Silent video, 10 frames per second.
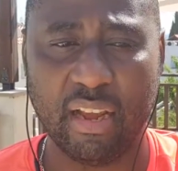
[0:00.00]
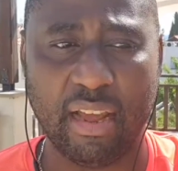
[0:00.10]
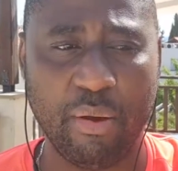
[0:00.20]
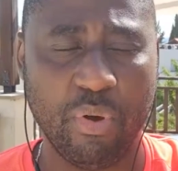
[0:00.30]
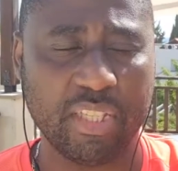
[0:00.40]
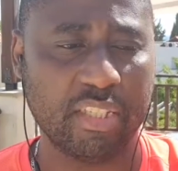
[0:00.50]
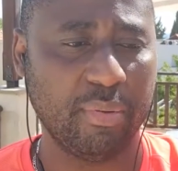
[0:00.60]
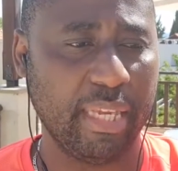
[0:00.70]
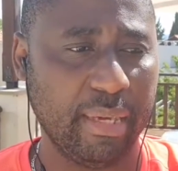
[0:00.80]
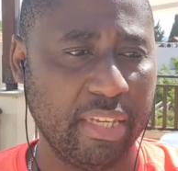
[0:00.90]
I wanted
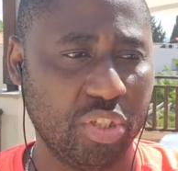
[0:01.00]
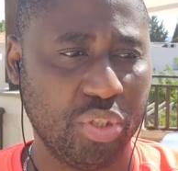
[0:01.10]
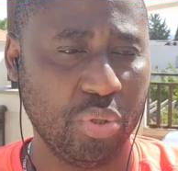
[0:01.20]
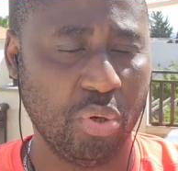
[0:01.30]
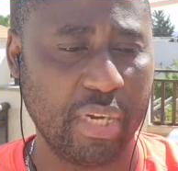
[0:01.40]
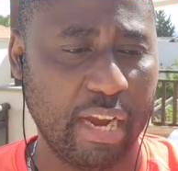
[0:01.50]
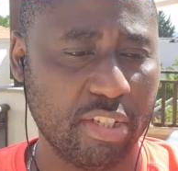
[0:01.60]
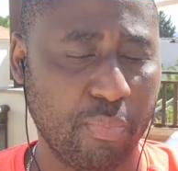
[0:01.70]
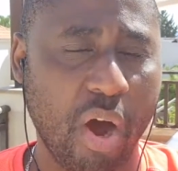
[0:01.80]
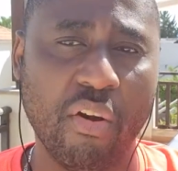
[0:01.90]
to ensure that I was
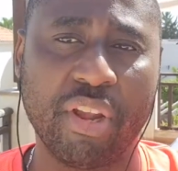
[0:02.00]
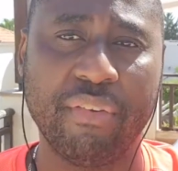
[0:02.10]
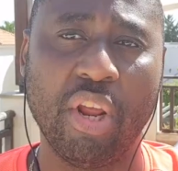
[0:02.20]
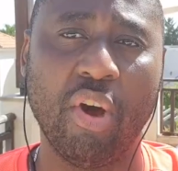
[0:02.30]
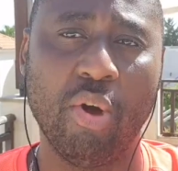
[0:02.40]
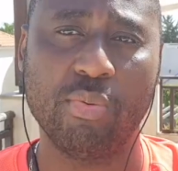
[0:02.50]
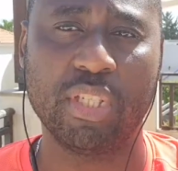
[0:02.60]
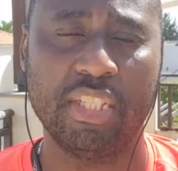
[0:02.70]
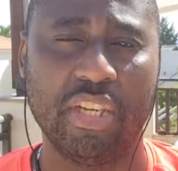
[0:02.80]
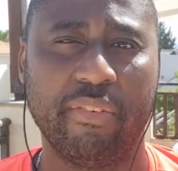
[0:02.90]
part of giving hope to
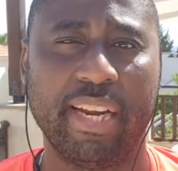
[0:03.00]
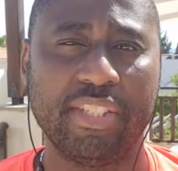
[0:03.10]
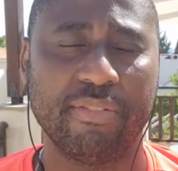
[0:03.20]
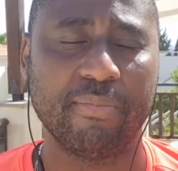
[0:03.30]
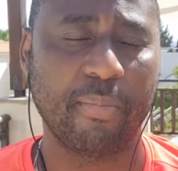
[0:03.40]
this generation.